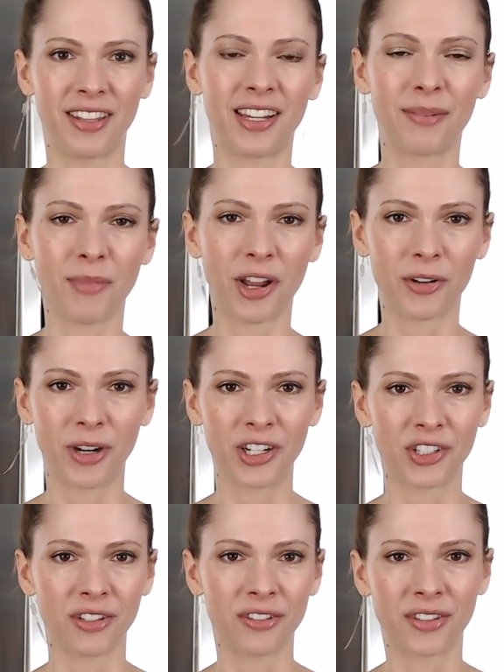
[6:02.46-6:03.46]
in
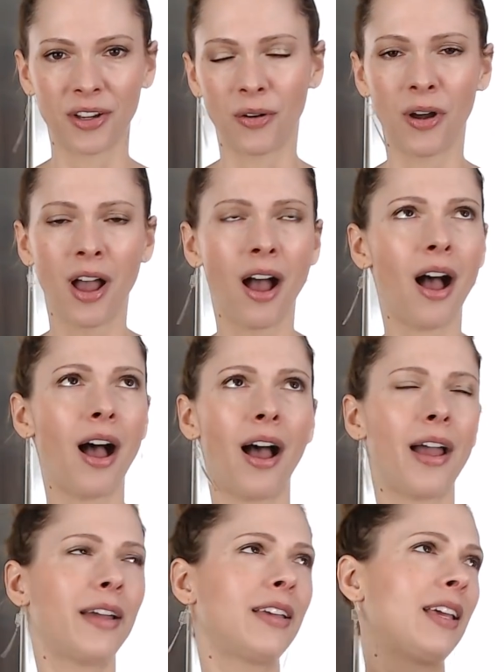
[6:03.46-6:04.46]
moderation. So
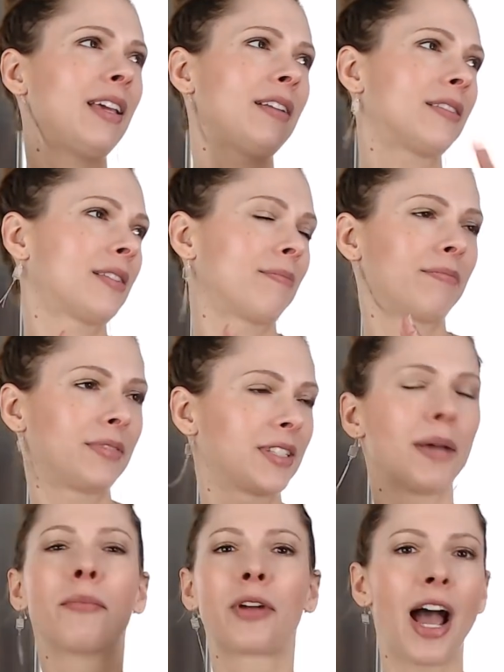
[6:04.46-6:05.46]
I eat
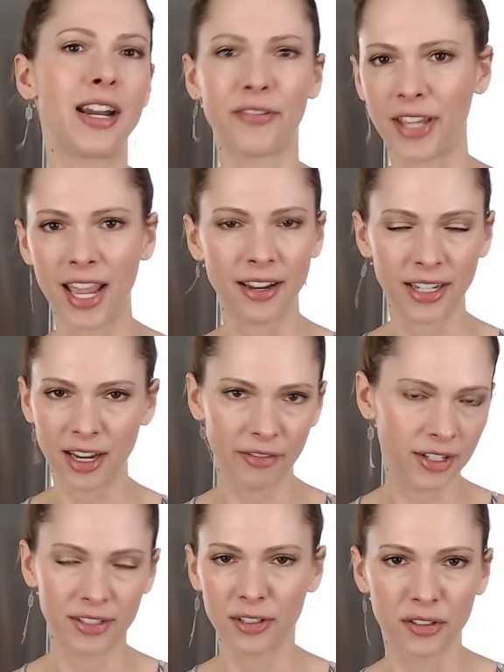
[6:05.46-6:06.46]
some kind of candy
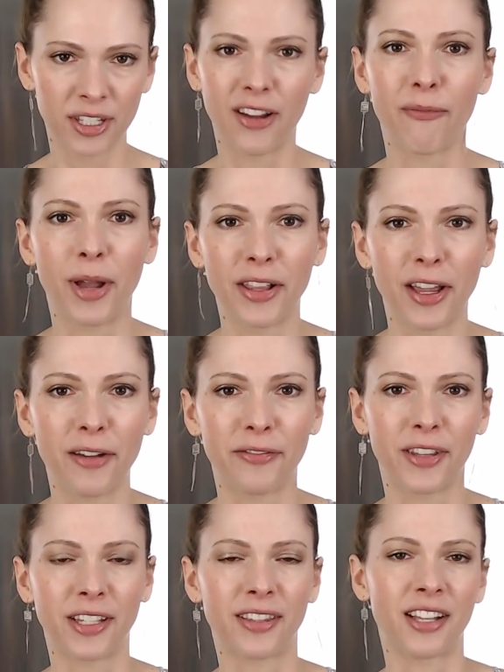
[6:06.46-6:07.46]
every single day of my
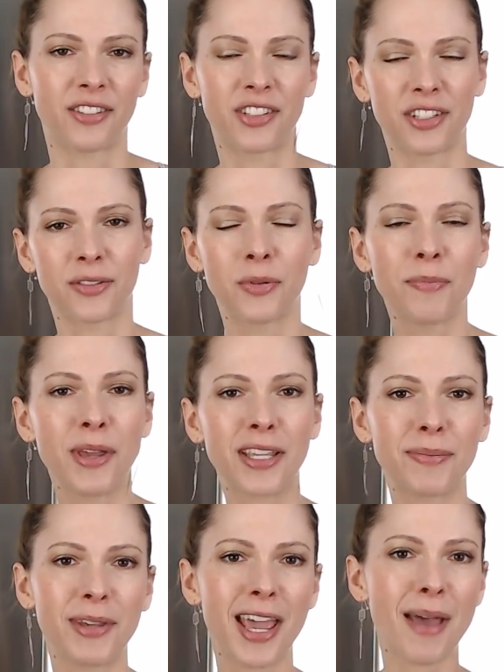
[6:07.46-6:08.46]
life. Like that's just what
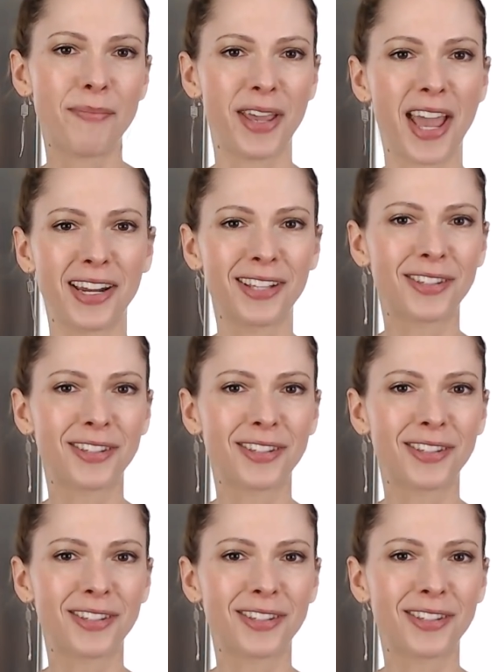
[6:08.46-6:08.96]
makes me happy, and it's